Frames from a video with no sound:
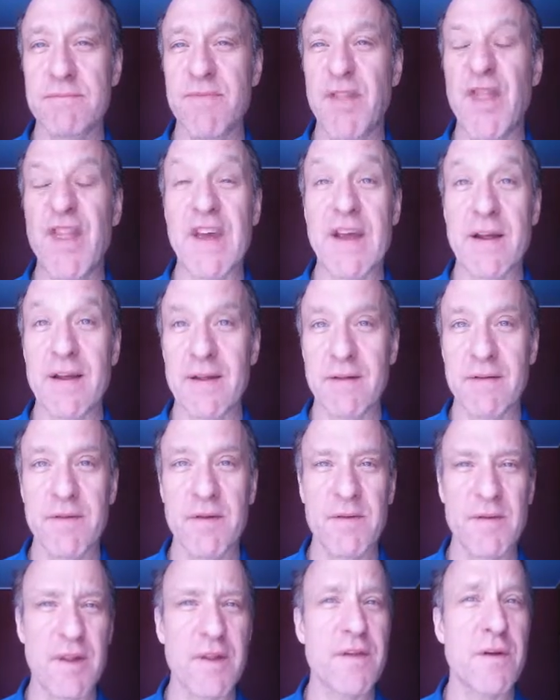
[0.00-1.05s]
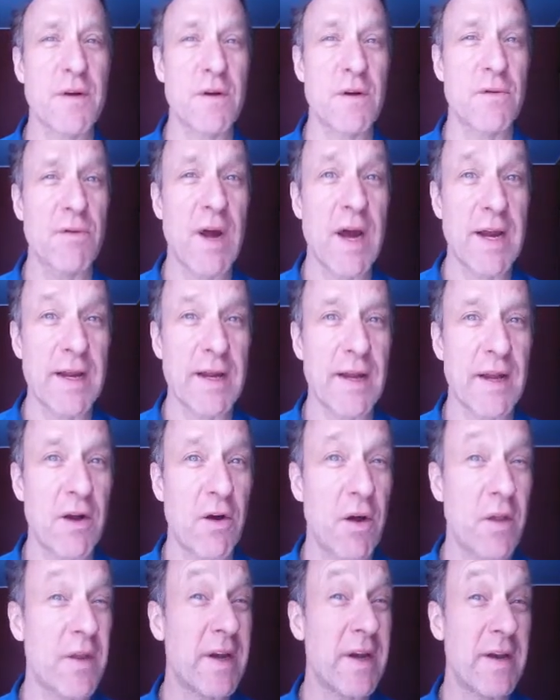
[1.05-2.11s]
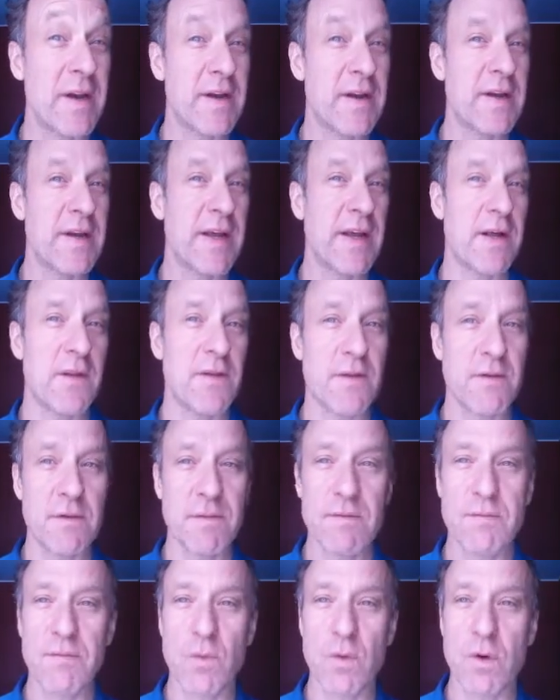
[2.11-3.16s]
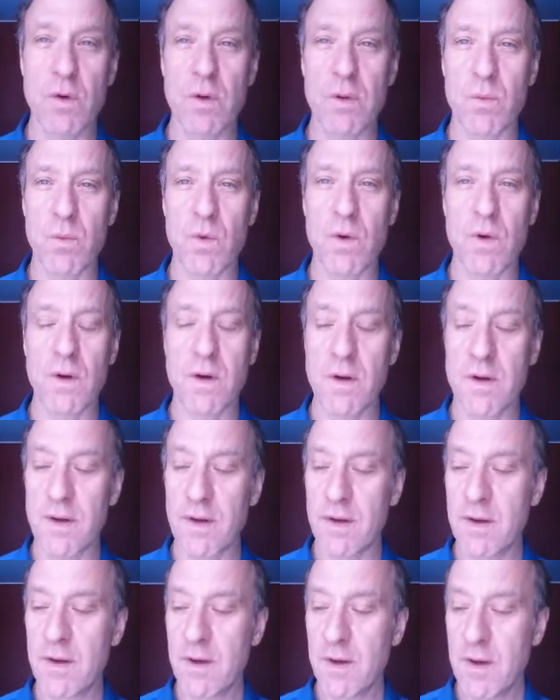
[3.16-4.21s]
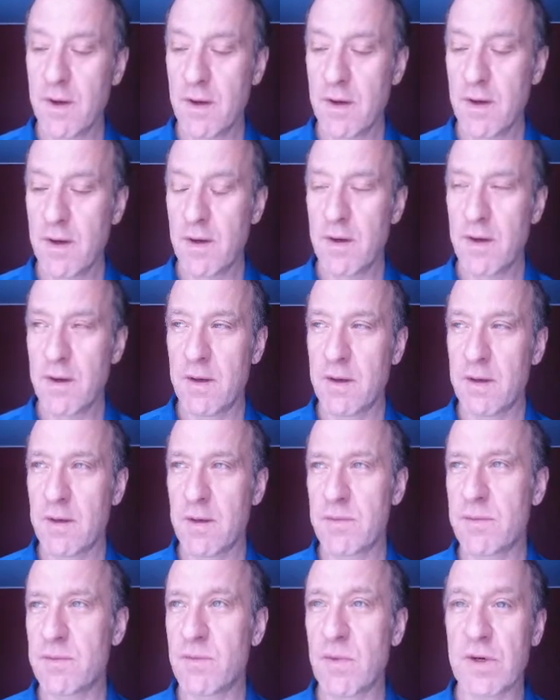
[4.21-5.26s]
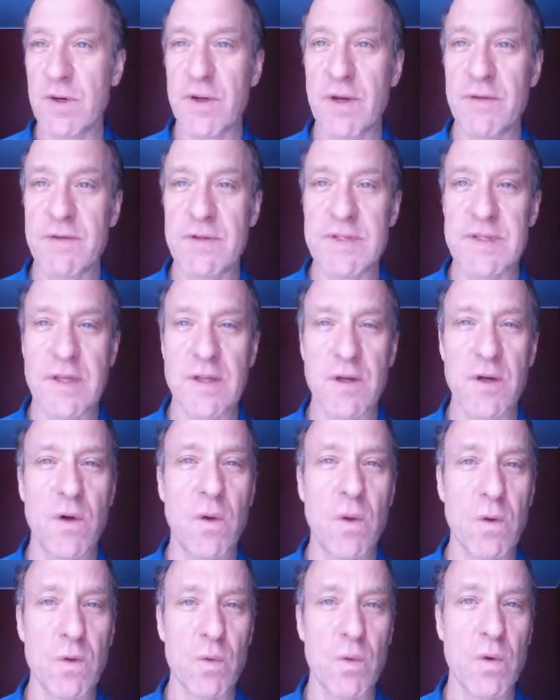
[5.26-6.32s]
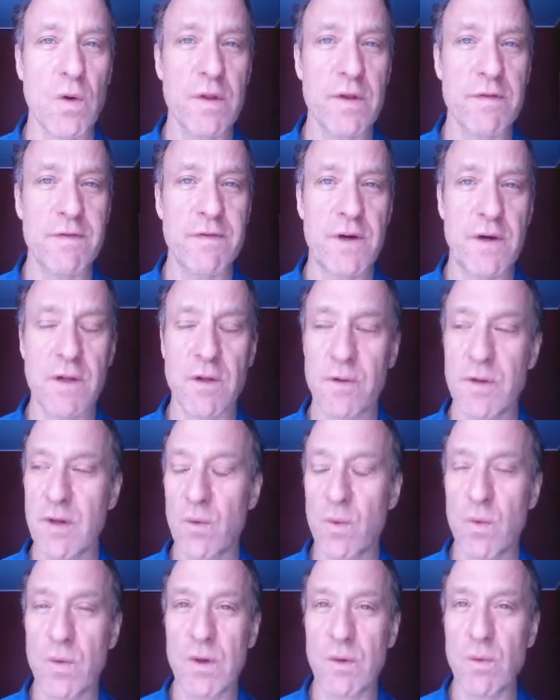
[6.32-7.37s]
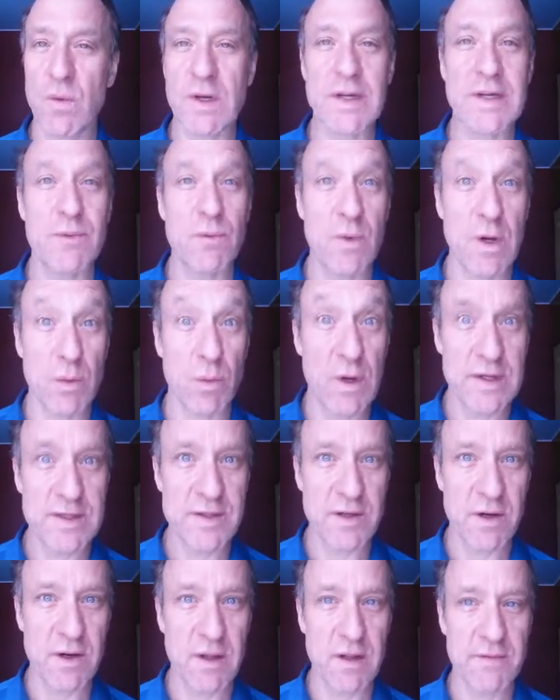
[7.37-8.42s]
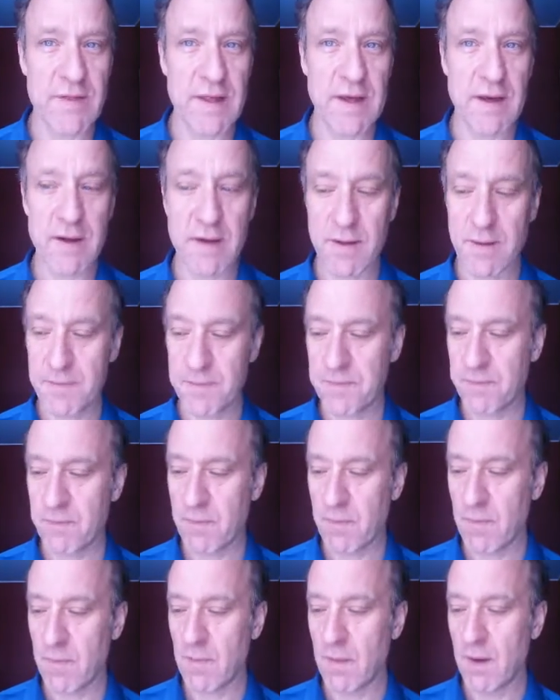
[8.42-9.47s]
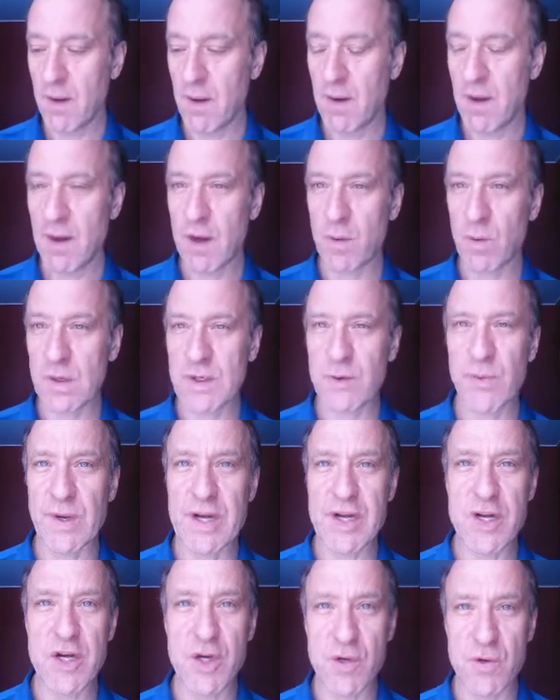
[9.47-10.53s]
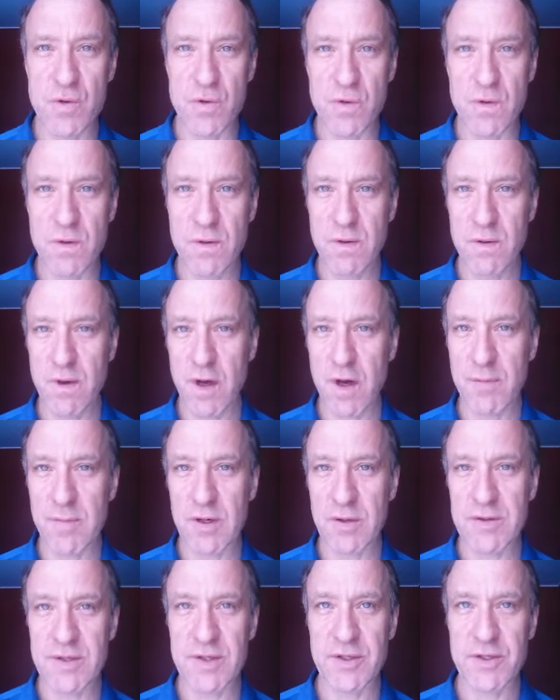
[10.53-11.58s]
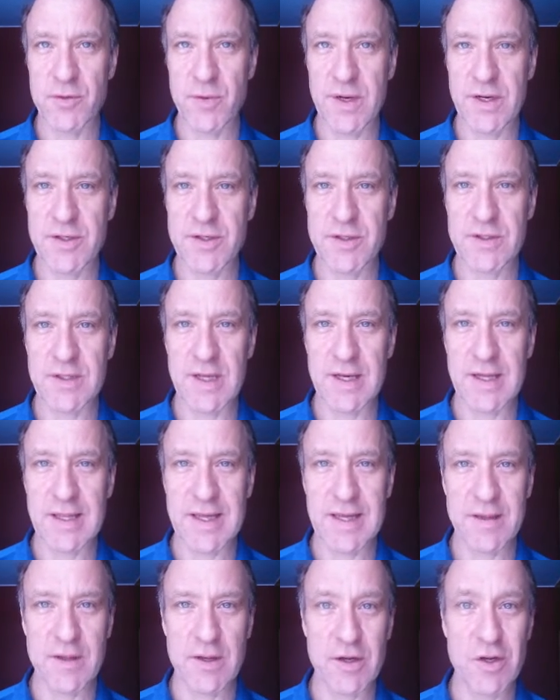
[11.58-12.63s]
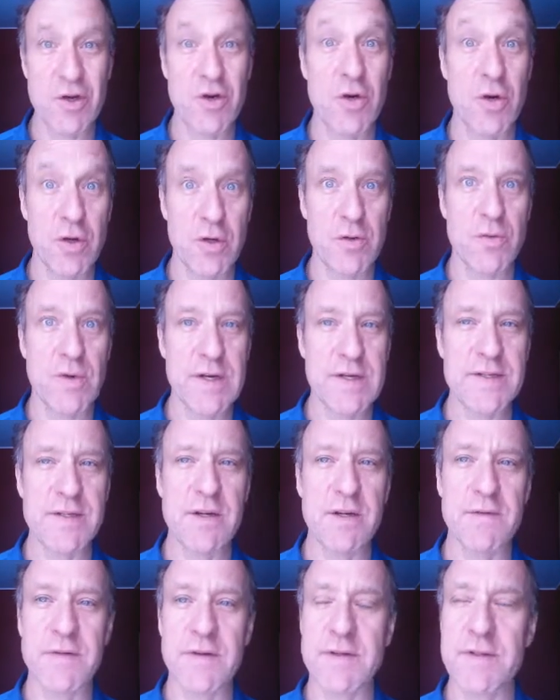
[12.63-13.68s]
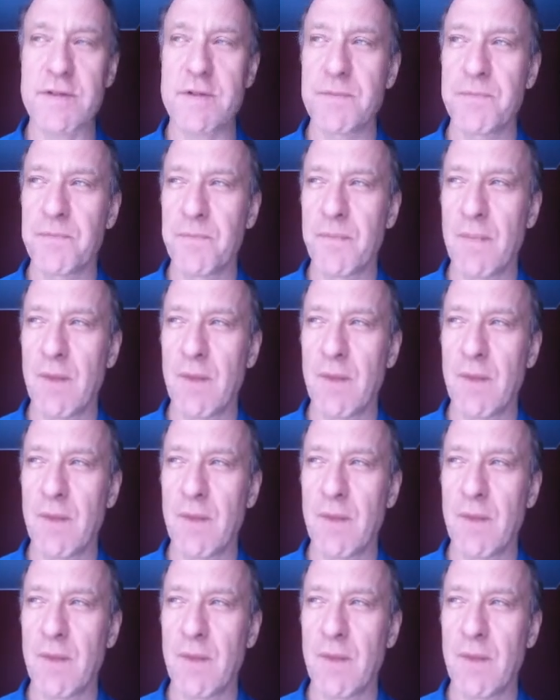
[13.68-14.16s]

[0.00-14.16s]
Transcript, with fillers: thing, the Third Reich, and all that it entailed, the World War, and uh, one could even say the Cold War that followed it. What what what was all of that? And what do we do about situations like that that could resurface?